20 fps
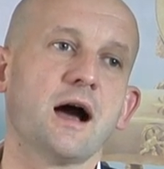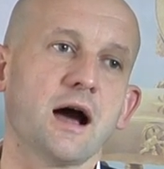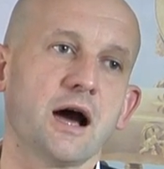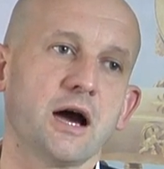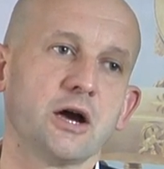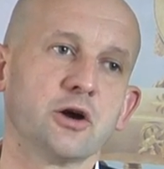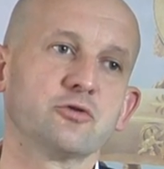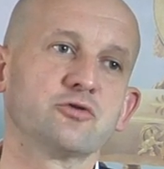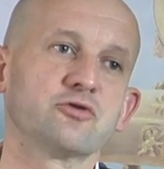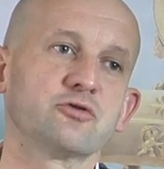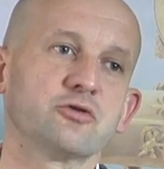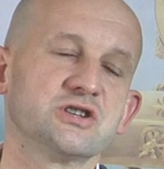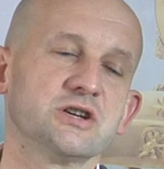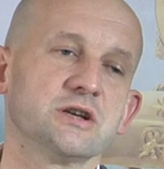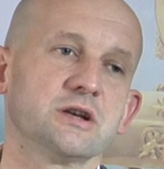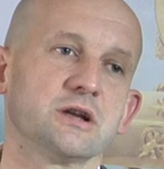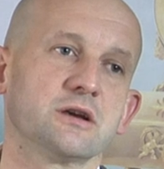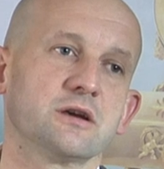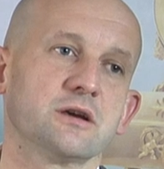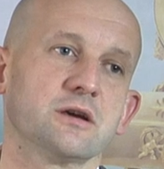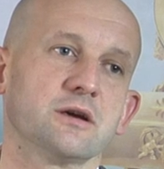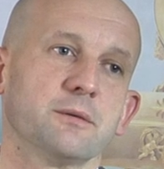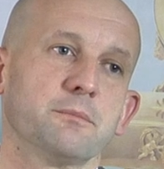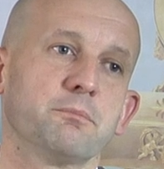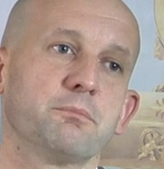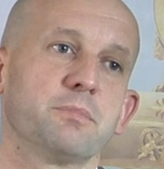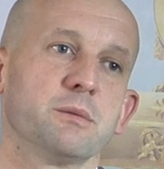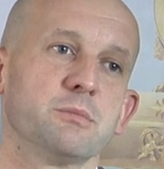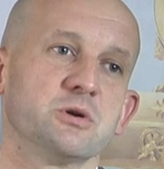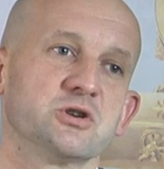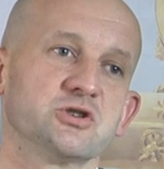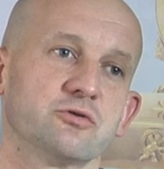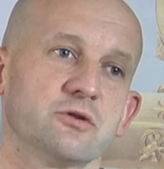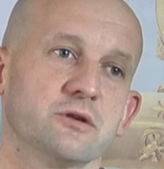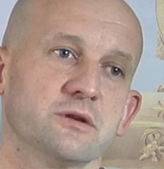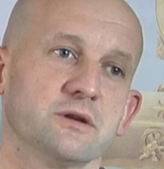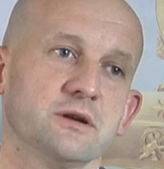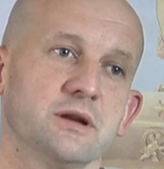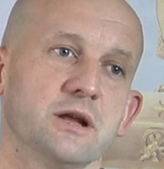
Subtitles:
iatrogenic prematurity.